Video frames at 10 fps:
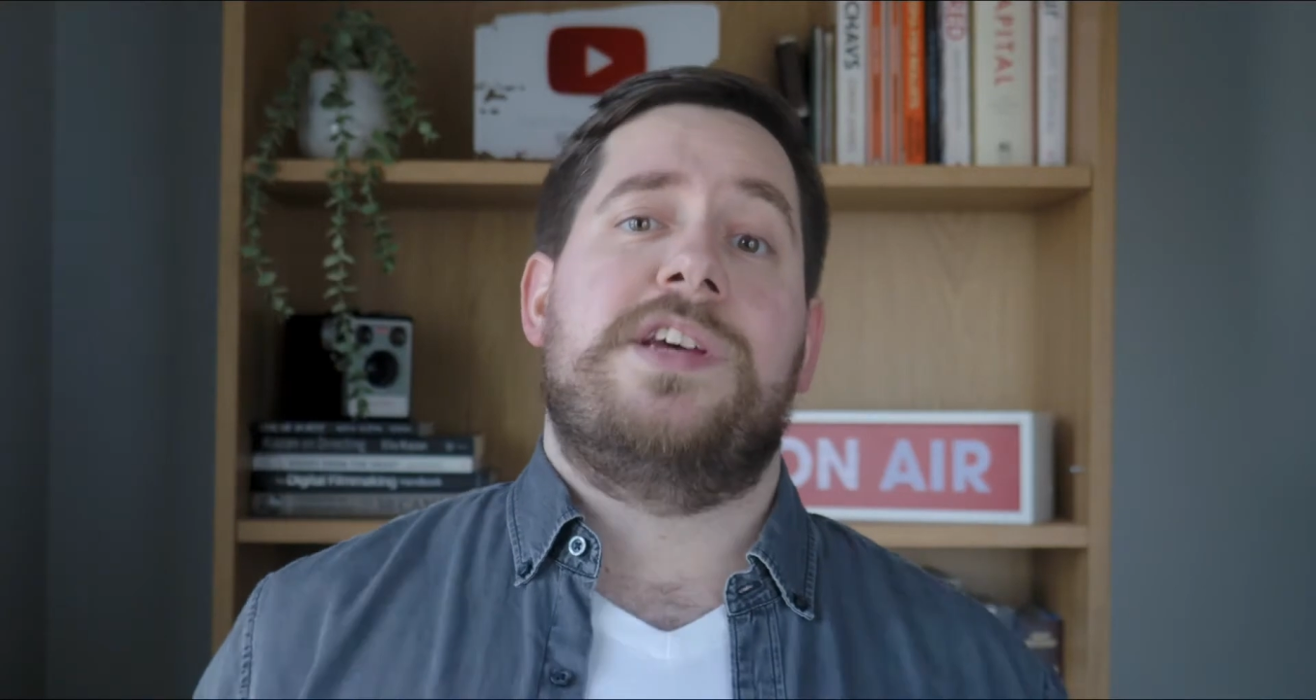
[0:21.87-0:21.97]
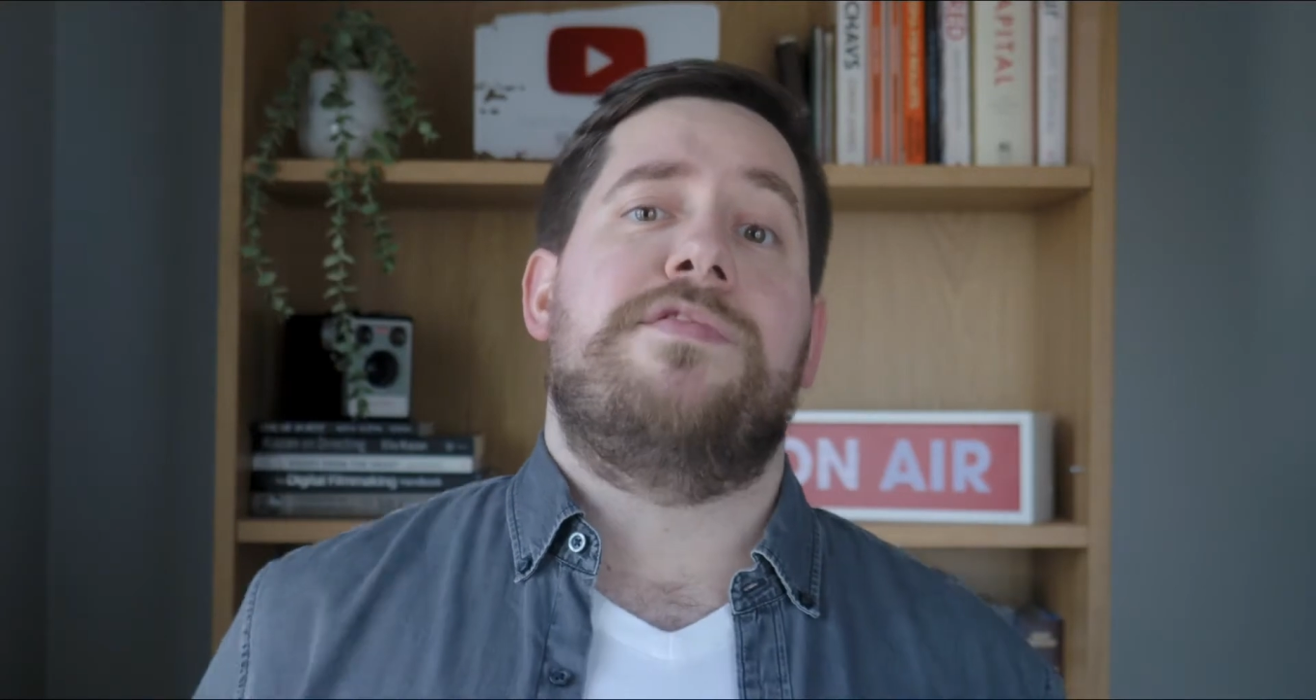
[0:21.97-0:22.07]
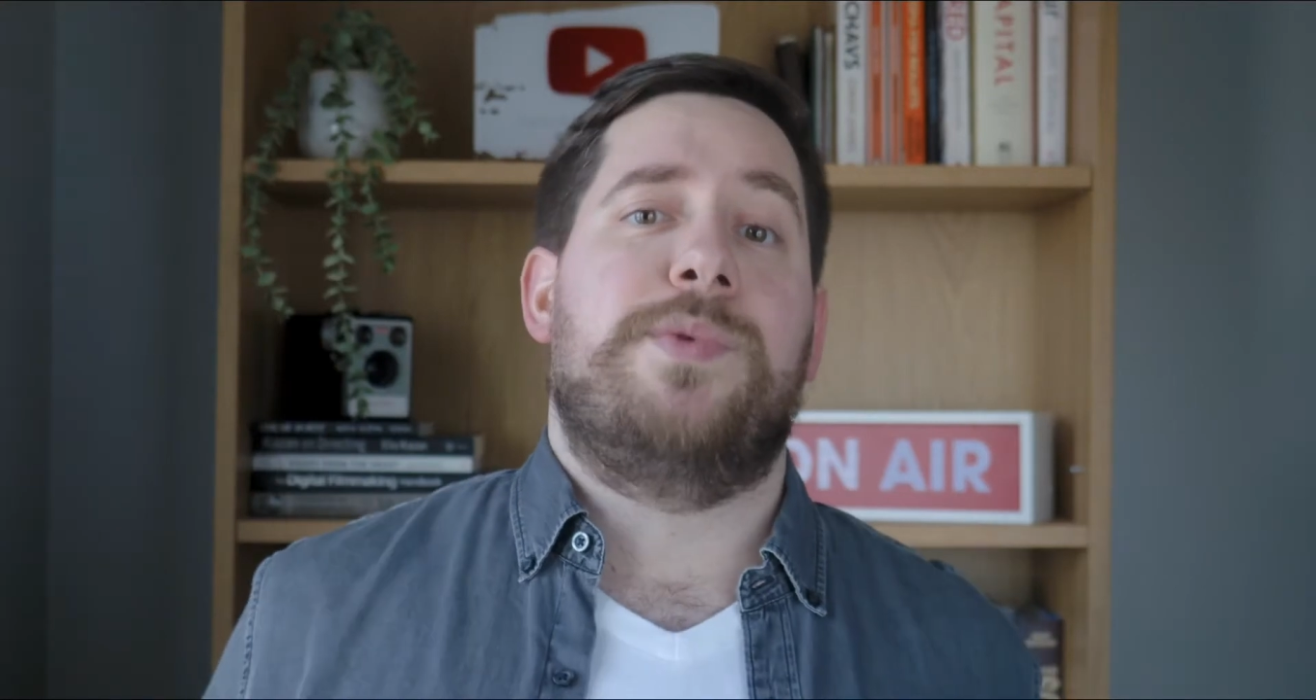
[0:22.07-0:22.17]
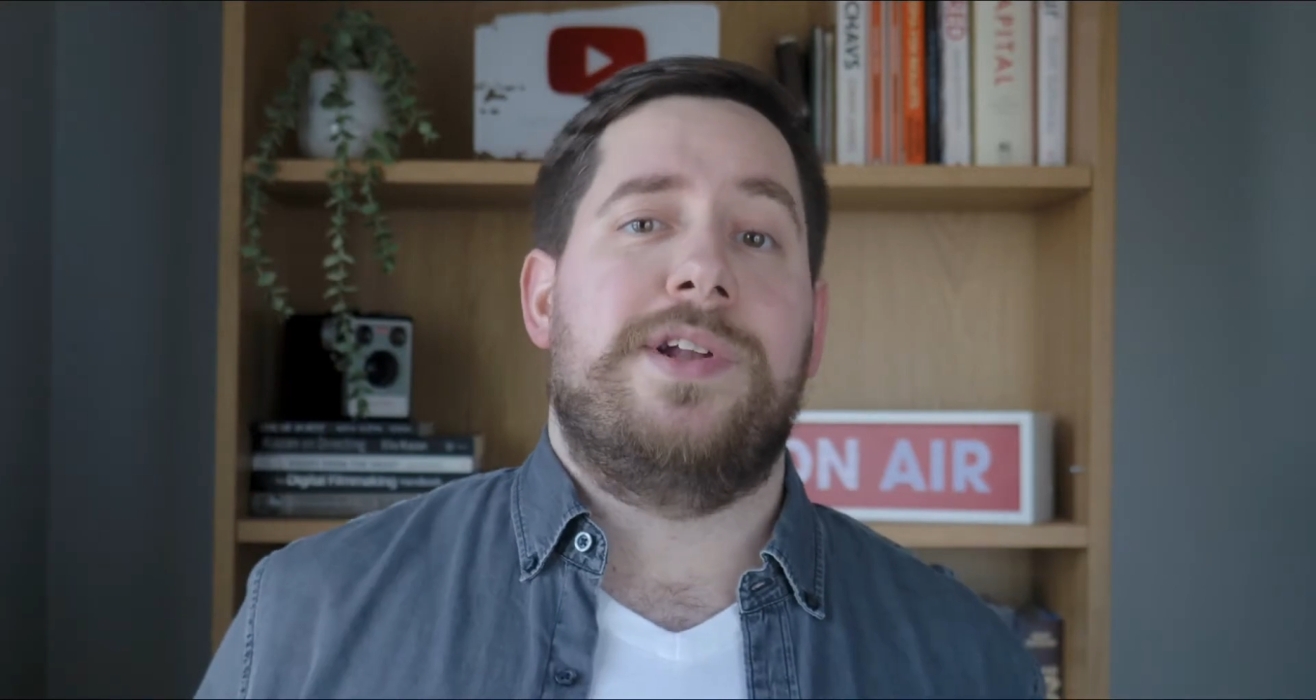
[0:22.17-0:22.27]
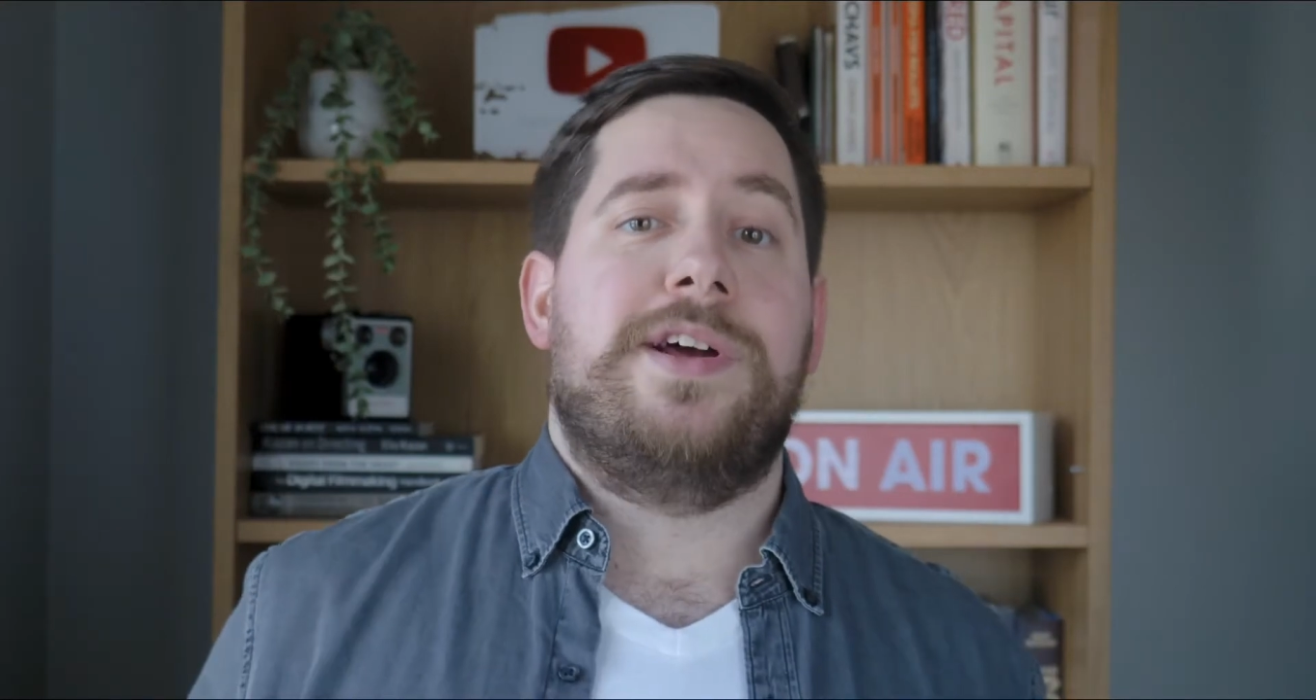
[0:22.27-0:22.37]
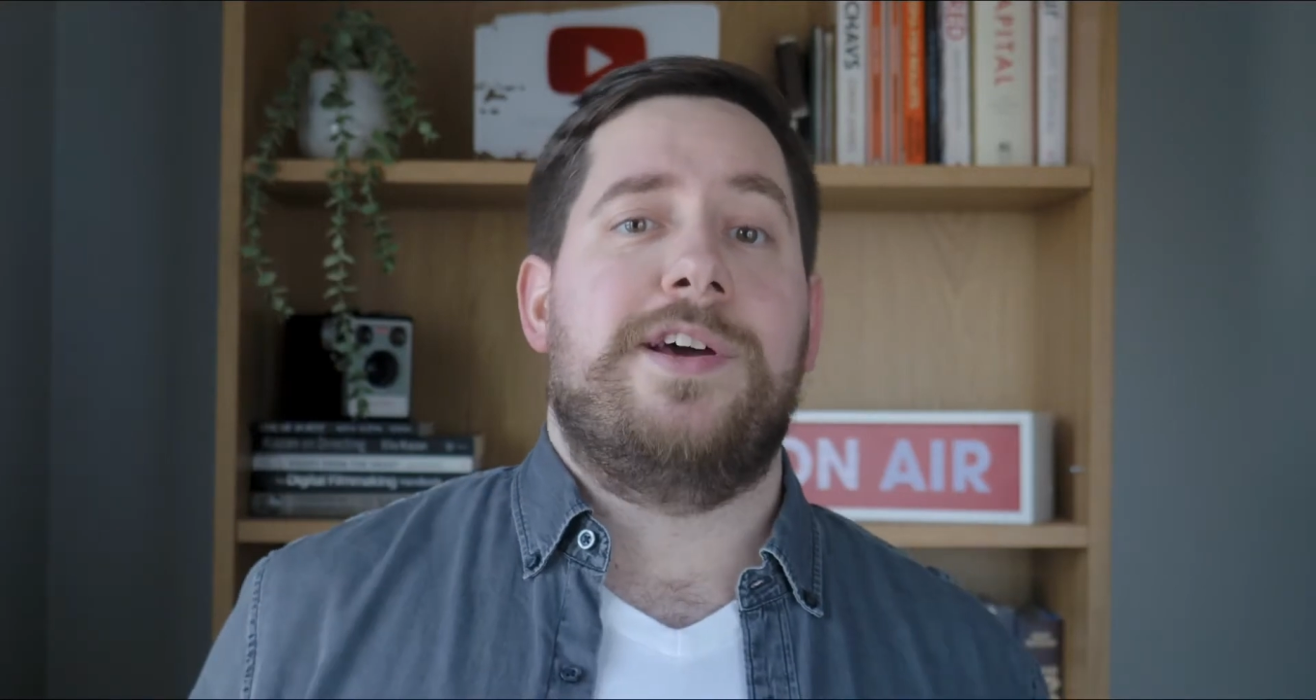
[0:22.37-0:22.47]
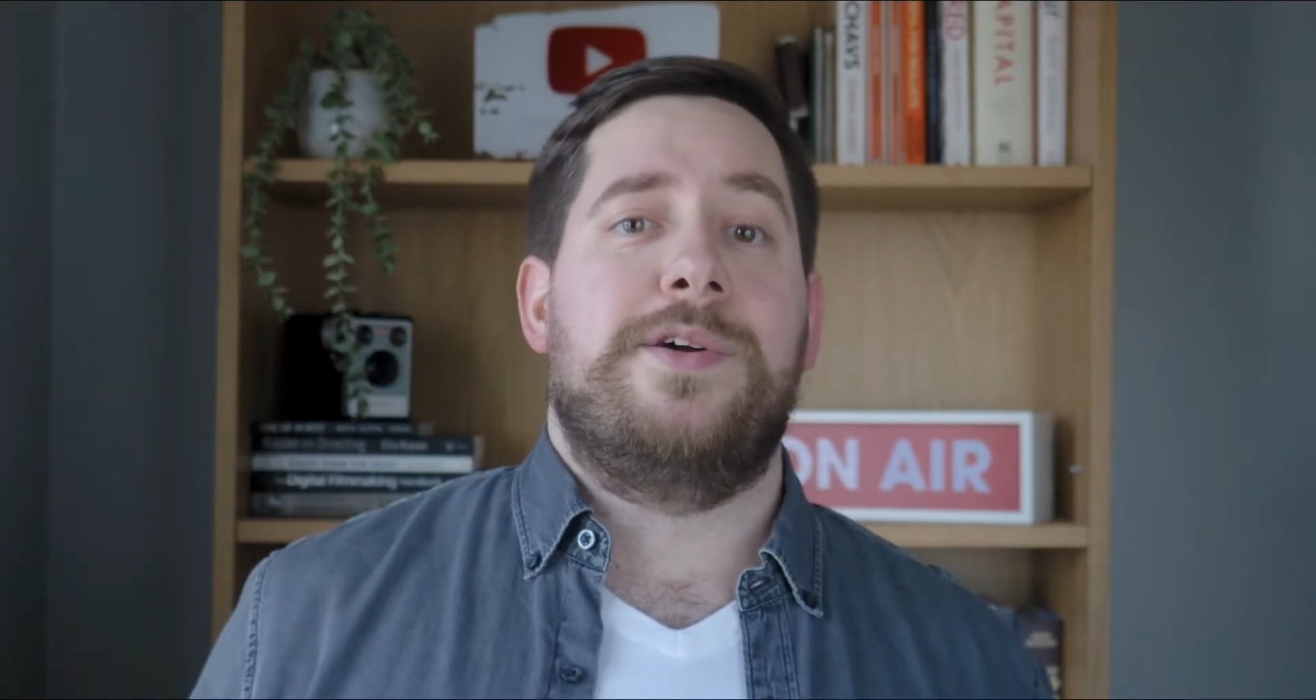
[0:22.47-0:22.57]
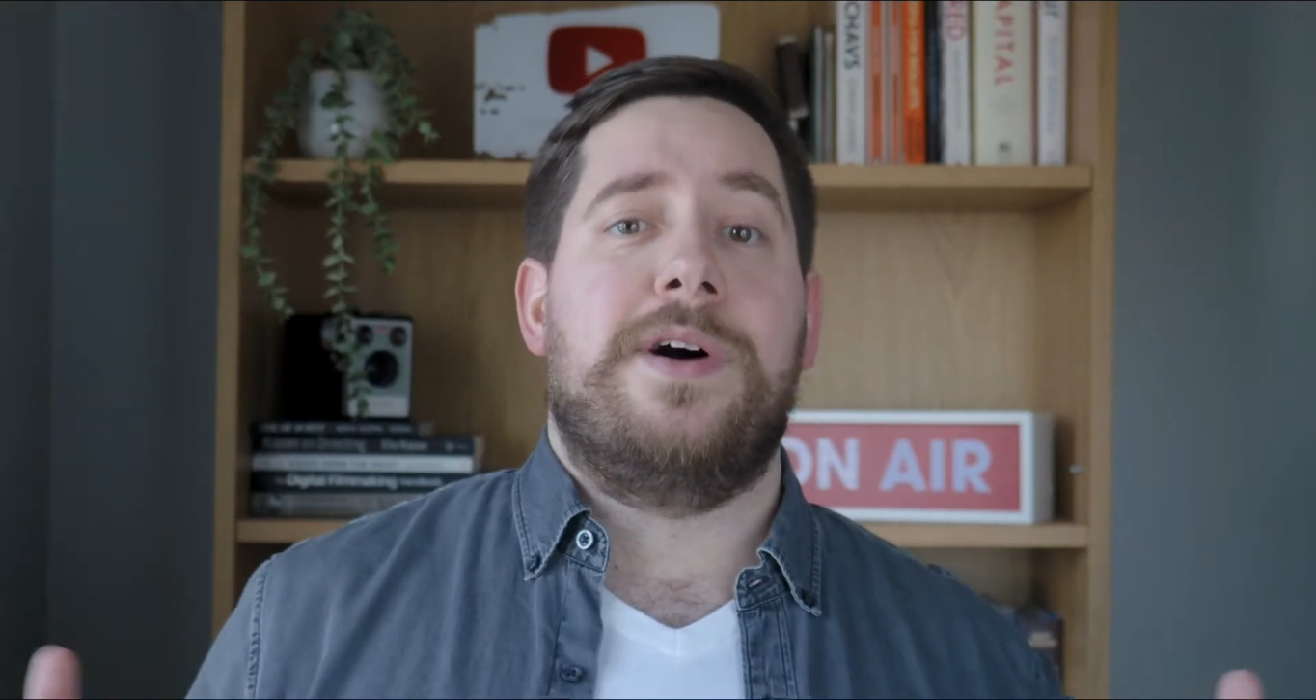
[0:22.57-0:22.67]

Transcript: everyone I know,